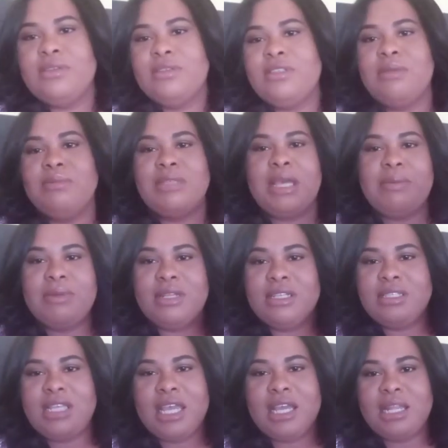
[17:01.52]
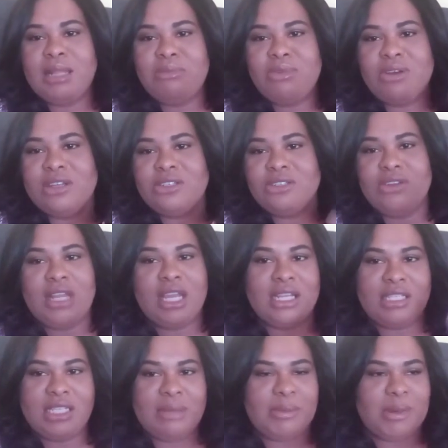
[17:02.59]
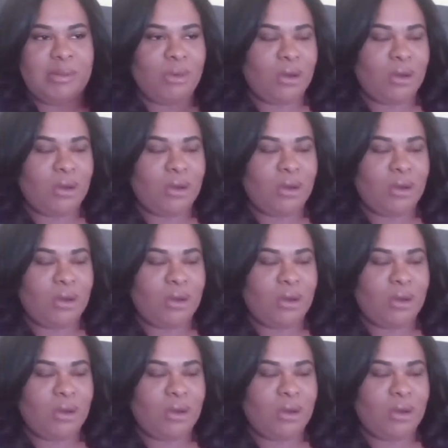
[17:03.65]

some type of detangling brush or like a denim